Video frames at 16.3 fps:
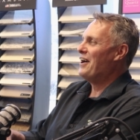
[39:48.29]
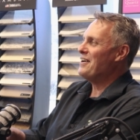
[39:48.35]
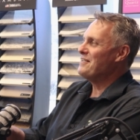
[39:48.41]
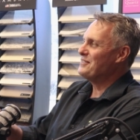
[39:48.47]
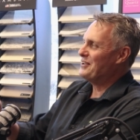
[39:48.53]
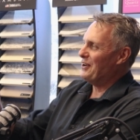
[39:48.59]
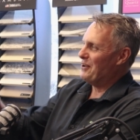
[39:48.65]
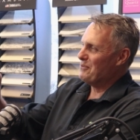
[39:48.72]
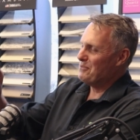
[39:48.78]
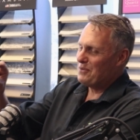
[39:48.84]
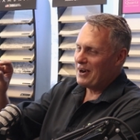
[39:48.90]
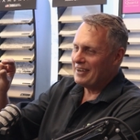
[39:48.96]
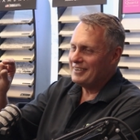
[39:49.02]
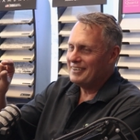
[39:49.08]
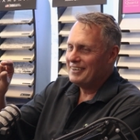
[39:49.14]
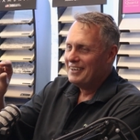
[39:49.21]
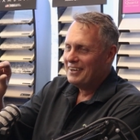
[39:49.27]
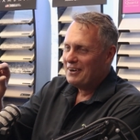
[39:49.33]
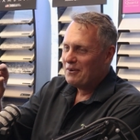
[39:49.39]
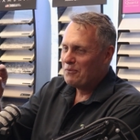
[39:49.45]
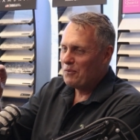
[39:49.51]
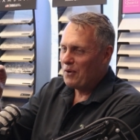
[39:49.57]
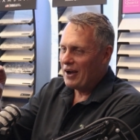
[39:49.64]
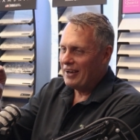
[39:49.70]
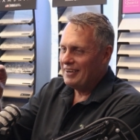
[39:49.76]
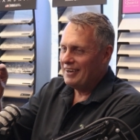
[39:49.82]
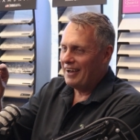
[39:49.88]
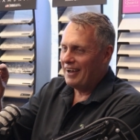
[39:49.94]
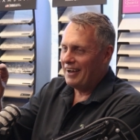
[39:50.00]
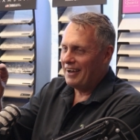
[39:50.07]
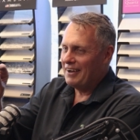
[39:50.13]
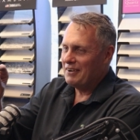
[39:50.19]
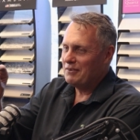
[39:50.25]
I've got one one
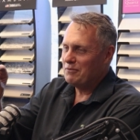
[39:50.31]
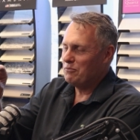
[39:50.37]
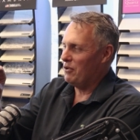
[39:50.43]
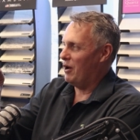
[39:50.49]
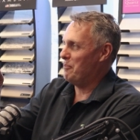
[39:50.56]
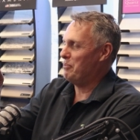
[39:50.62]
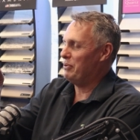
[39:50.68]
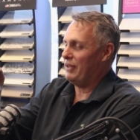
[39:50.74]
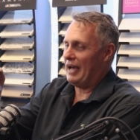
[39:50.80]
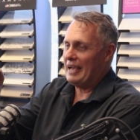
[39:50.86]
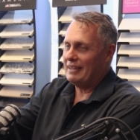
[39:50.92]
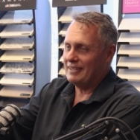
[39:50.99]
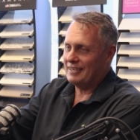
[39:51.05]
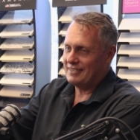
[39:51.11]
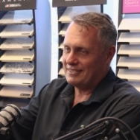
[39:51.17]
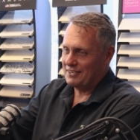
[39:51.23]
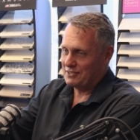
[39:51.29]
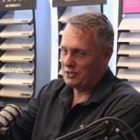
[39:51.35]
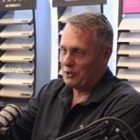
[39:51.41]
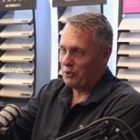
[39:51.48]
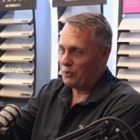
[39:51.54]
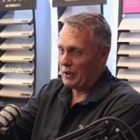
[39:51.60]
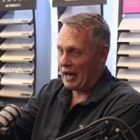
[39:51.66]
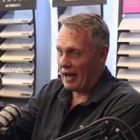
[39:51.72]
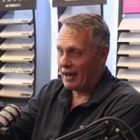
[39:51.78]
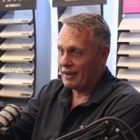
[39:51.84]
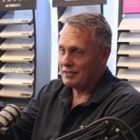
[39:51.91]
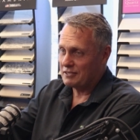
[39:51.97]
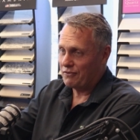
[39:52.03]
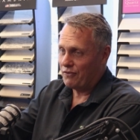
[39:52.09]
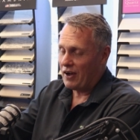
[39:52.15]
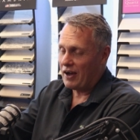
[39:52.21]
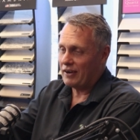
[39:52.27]
uh, a playlist that's called Hard
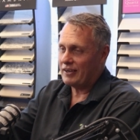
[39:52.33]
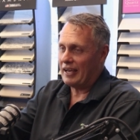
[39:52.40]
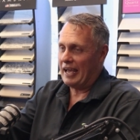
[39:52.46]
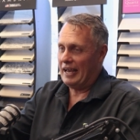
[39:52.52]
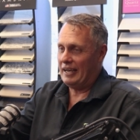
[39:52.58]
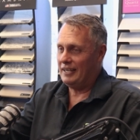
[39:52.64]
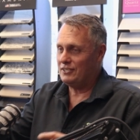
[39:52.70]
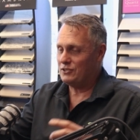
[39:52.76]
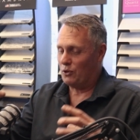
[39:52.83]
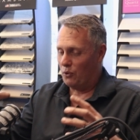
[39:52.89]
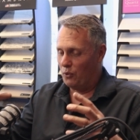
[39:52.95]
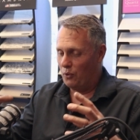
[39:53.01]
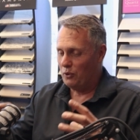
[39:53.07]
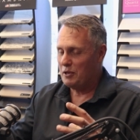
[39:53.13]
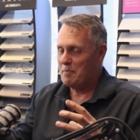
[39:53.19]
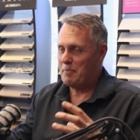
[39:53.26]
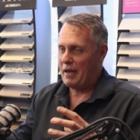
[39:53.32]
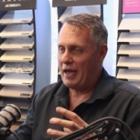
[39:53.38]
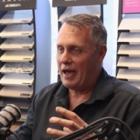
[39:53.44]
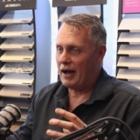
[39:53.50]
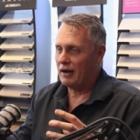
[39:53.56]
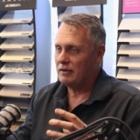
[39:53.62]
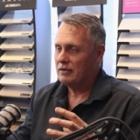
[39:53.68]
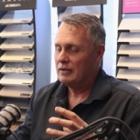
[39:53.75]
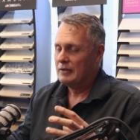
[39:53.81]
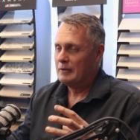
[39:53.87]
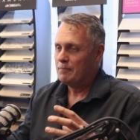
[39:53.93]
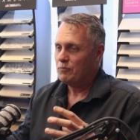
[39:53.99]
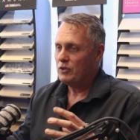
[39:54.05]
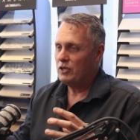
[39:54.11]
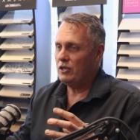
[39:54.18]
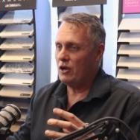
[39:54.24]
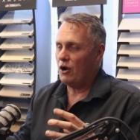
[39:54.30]
as Fuck, and it's all about
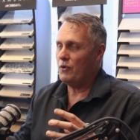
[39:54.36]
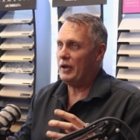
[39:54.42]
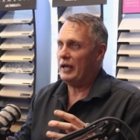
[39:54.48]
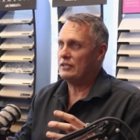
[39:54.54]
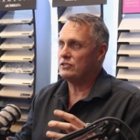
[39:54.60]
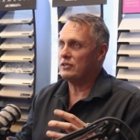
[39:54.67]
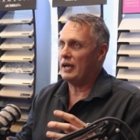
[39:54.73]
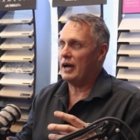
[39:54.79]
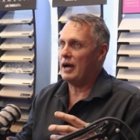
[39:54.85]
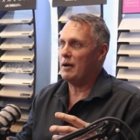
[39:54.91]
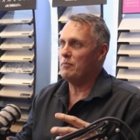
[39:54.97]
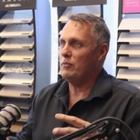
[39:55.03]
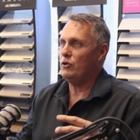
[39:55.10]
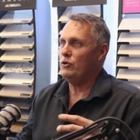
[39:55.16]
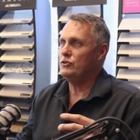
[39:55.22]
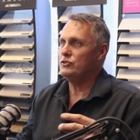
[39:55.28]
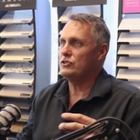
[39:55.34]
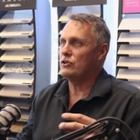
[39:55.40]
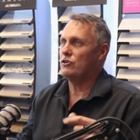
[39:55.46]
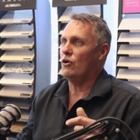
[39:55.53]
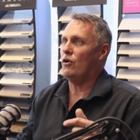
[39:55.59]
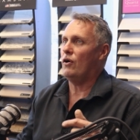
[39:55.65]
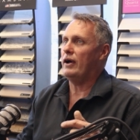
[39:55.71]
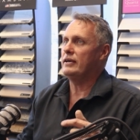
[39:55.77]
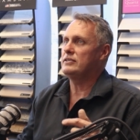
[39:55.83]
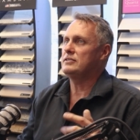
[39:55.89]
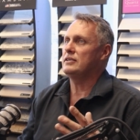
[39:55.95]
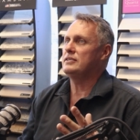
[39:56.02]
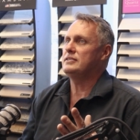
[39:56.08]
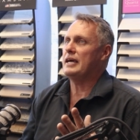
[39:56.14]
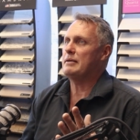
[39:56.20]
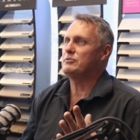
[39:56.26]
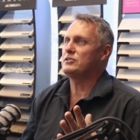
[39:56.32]
you know, it's um, who's the guy?
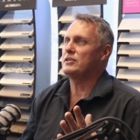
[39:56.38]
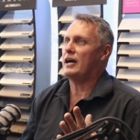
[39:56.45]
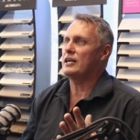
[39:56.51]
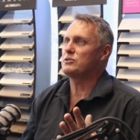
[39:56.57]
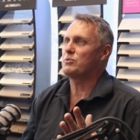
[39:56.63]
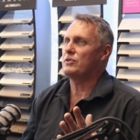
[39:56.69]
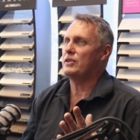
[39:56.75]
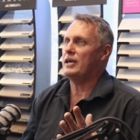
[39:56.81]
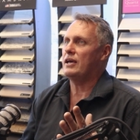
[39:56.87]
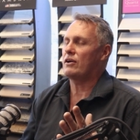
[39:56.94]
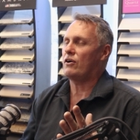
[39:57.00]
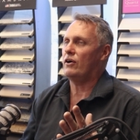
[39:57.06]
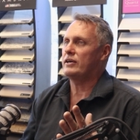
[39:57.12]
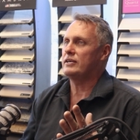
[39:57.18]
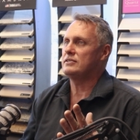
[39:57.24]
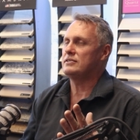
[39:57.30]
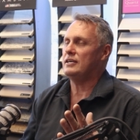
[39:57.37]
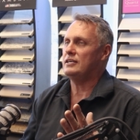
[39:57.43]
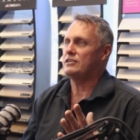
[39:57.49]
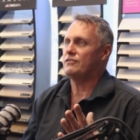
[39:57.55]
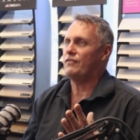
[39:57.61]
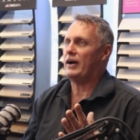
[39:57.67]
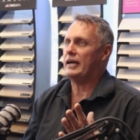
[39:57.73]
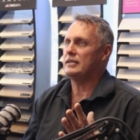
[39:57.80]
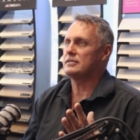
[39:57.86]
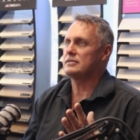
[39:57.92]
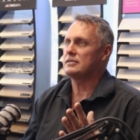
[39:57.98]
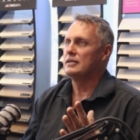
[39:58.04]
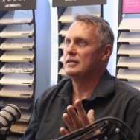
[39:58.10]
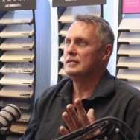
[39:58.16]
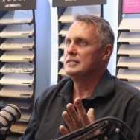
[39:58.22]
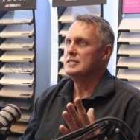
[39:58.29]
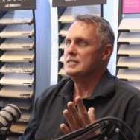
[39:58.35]
His name starts with E. I can see his face.
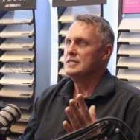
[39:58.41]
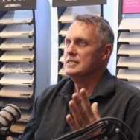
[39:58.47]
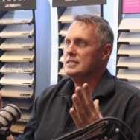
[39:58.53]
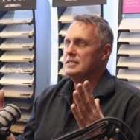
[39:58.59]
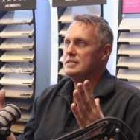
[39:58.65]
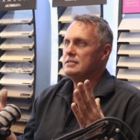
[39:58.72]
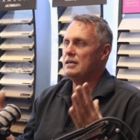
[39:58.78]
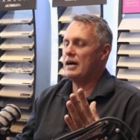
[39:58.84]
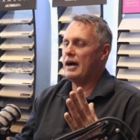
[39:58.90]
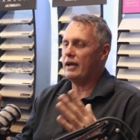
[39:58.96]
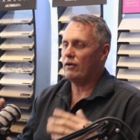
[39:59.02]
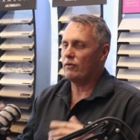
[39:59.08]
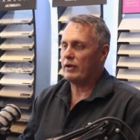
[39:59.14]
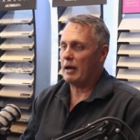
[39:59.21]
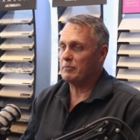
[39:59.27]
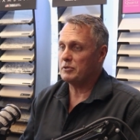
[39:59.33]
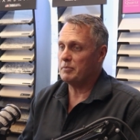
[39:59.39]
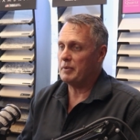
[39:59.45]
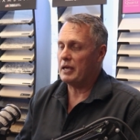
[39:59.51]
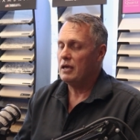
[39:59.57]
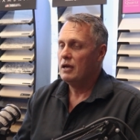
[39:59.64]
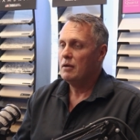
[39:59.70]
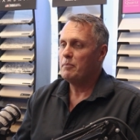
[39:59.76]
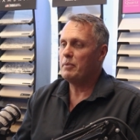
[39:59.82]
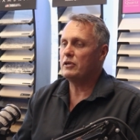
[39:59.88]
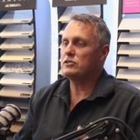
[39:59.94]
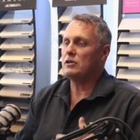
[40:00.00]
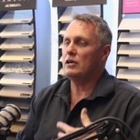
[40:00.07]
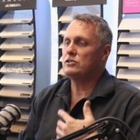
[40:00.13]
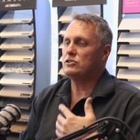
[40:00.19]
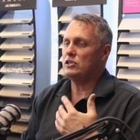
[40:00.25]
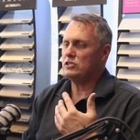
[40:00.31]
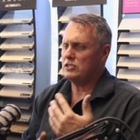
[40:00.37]
Uh, it'll come to me. But it's
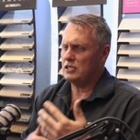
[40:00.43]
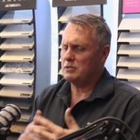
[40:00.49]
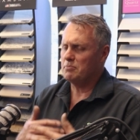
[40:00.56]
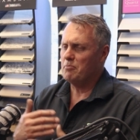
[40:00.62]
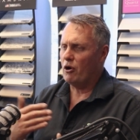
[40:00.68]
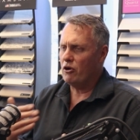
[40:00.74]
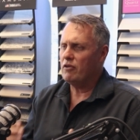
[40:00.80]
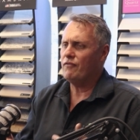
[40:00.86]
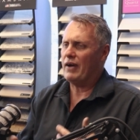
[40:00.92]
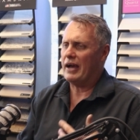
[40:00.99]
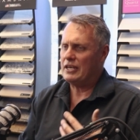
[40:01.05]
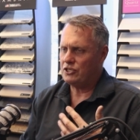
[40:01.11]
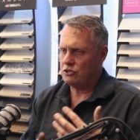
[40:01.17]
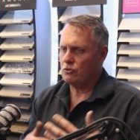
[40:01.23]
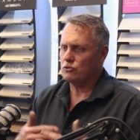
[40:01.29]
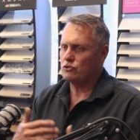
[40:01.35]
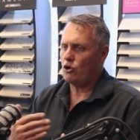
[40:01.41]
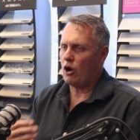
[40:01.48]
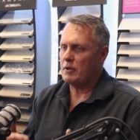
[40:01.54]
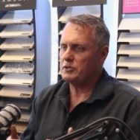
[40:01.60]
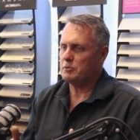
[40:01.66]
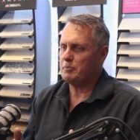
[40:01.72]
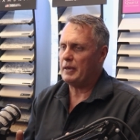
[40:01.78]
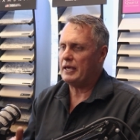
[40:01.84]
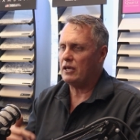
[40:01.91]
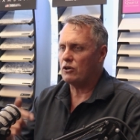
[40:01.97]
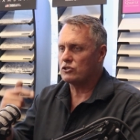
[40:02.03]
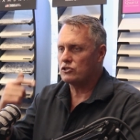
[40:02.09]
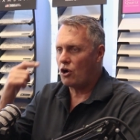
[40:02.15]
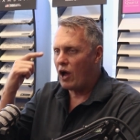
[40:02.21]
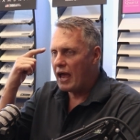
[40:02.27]
it's just this motivational type speaking because